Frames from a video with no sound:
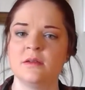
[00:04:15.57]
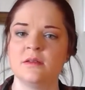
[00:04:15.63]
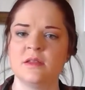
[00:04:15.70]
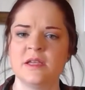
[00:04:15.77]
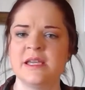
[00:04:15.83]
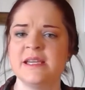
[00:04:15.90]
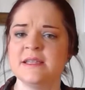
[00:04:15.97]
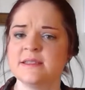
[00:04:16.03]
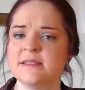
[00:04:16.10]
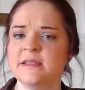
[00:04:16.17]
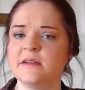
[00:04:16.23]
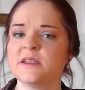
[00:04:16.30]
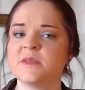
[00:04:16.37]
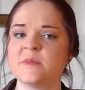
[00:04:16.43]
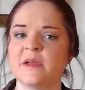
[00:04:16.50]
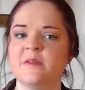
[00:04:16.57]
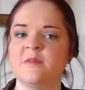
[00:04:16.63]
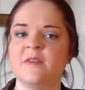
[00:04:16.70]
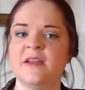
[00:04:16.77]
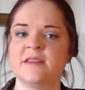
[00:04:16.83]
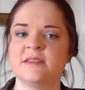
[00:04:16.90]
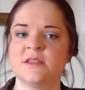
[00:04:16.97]
the heat sears my
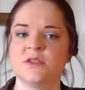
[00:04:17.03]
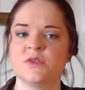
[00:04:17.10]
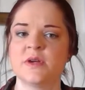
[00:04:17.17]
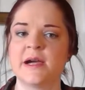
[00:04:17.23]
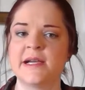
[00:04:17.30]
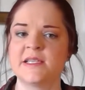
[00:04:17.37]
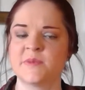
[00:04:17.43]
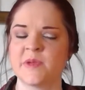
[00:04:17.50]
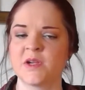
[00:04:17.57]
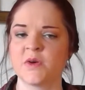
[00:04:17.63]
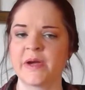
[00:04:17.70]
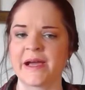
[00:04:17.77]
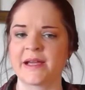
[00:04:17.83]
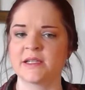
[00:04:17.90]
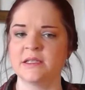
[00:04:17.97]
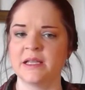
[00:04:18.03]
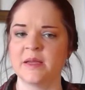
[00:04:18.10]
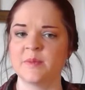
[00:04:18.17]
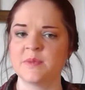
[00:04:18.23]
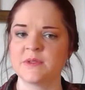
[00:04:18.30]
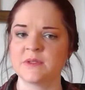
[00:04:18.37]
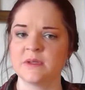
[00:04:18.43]
face and dries my cracked
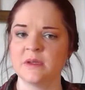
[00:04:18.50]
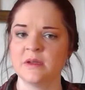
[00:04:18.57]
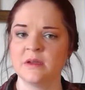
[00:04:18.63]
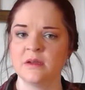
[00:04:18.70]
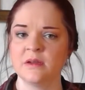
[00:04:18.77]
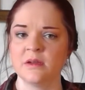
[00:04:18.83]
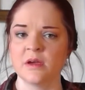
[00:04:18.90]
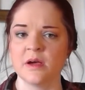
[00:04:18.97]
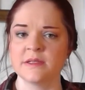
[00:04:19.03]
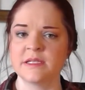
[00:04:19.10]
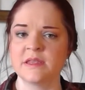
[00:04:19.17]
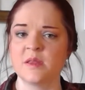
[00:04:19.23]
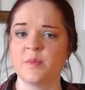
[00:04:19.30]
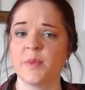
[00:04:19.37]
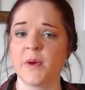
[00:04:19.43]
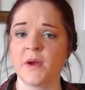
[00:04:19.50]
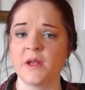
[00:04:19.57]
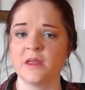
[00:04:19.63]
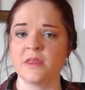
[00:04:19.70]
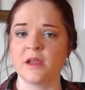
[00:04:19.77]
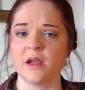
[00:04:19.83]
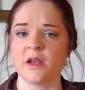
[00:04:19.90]
lips, causing the
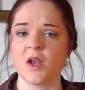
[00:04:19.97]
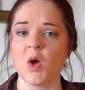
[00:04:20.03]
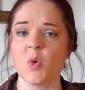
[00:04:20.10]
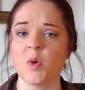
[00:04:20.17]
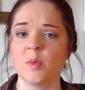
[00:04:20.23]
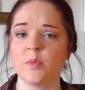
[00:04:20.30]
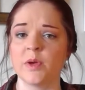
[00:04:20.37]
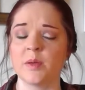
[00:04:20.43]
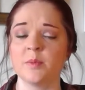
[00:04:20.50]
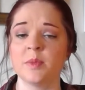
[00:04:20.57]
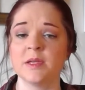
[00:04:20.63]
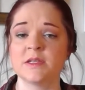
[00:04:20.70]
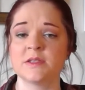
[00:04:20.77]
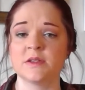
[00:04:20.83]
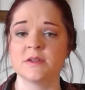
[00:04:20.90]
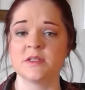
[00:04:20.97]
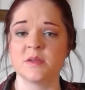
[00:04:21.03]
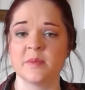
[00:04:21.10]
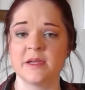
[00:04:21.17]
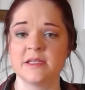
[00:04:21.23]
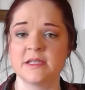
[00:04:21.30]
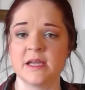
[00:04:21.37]
burning that I know will bring blisters to
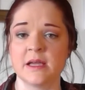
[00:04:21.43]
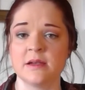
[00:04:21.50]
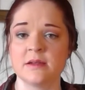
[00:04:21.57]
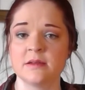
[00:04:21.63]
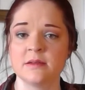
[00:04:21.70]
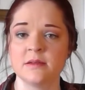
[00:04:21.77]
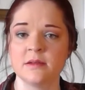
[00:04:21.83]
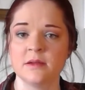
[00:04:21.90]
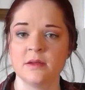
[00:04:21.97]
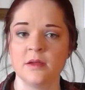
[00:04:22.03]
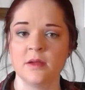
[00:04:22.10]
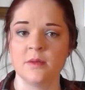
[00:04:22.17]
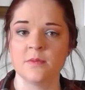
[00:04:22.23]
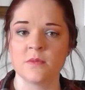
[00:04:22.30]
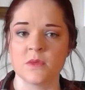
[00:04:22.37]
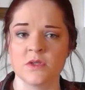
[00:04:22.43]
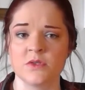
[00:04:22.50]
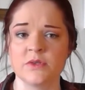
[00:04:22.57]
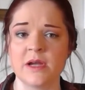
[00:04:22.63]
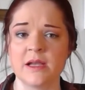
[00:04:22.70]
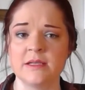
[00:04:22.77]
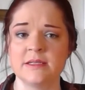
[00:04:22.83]
my skin.
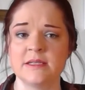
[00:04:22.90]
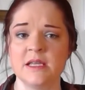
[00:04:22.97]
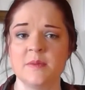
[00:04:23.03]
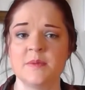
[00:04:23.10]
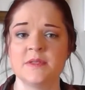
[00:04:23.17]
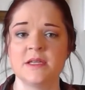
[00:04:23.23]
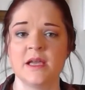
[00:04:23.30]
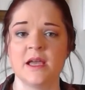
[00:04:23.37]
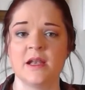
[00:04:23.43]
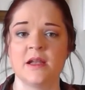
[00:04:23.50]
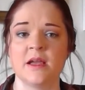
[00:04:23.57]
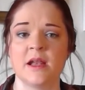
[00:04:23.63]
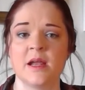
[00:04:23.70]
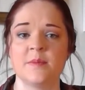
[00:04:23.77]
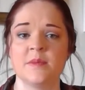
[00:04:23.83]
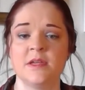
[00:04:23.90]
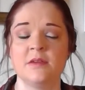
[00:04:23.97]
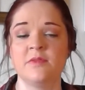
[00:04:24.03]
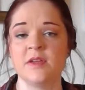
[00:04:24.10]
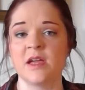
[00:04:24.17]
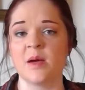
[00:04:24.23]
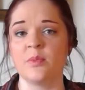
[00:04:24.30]
Dread seeps in, and I'm
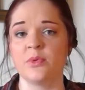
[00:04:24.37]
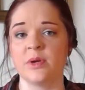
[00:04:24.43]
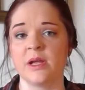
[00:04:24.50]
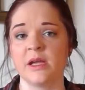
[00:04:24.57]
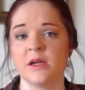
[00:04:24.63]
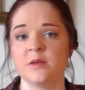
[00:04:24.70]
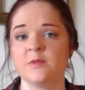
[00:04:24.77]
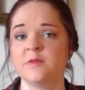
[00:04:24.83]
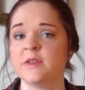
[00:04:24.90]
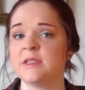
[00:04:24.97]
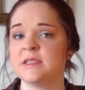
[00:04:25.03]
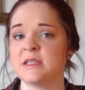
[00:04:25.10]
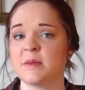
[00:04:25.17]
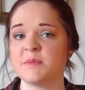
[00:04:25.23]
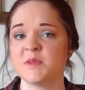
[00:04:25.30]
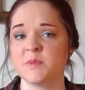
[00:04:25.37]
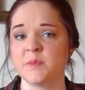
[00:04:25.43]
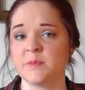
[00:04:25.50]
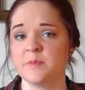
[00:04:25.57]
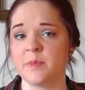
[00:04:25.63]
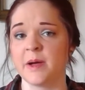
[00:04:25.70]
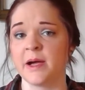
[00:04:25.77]
giving up when I hear footsteps
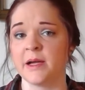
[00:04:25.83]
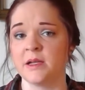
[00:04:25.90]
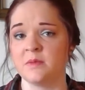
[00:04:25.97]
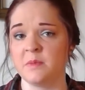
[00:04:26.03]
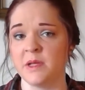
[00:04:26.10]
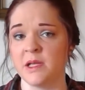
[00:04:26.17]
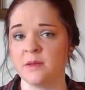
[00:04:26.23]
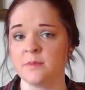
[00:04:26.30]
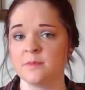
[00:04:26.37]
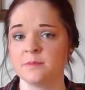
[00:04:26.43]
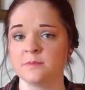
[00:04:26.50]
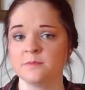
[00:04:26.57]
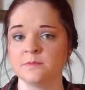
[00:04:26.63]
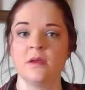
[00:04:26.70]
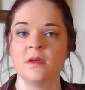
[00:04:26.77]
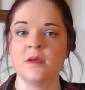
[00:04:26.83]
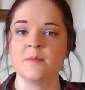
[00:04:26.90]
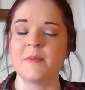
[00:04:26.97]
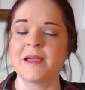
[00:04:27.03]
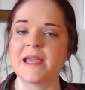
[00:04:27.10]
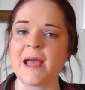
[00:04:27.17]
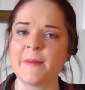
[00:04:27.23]
behind me.
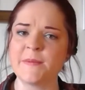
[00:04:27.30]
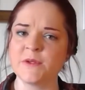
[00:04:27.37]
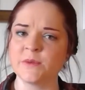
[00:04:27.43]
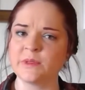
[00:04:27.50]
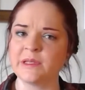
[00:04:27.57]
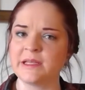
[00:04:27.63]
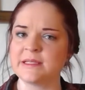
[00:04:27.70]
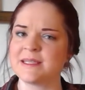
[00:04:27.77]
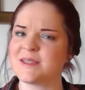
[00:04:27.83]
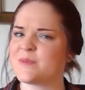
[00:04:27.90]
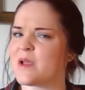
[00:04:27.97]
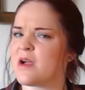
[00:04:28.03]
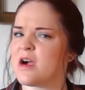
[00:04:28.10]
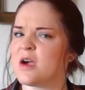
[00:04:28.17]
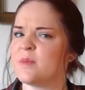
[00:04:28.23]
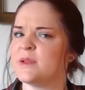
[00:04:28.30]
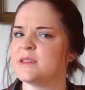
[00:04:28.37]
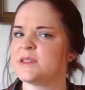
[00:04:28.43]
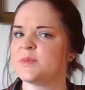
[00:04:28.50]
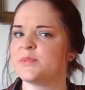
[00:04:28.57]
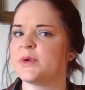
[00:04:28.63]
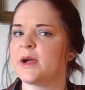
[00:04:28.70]
My captor releases my arm in
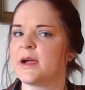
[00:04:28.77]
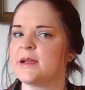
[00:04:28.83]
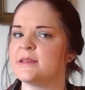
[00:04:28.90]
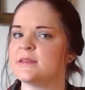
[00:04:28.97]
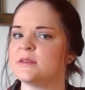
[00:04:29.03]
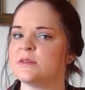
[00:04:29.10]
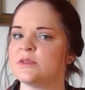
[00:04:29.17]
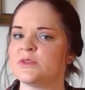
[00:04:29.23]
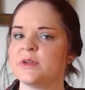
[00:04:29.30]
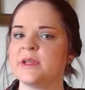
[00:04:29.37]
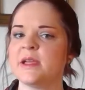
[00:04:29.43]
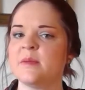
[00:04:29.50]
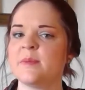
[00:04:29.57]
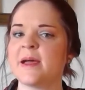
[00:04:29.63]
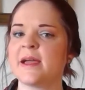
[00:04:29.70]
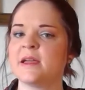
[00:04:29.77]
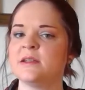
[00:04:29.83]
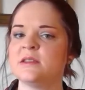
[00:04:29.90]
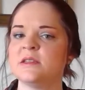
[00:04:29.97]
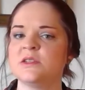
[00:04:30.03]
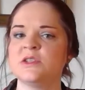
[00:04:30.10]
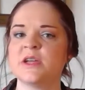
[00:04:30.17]
surprise, shrinking back
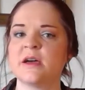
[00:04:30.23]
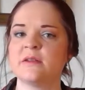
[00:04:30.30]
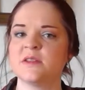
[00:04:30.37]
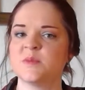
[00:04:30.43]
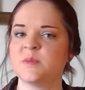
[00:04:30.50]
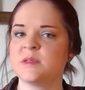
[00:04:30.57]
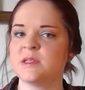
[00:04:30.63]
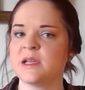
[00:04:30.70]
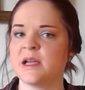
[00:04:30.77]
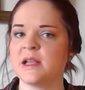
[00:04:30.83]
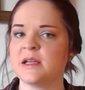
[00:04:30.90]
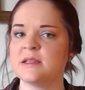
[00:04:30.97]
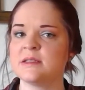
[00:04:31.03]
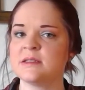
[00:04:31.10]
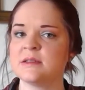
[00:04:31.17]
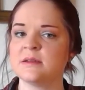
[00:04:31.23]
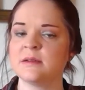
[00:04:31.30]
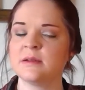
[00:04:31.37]
into the shadows beside us.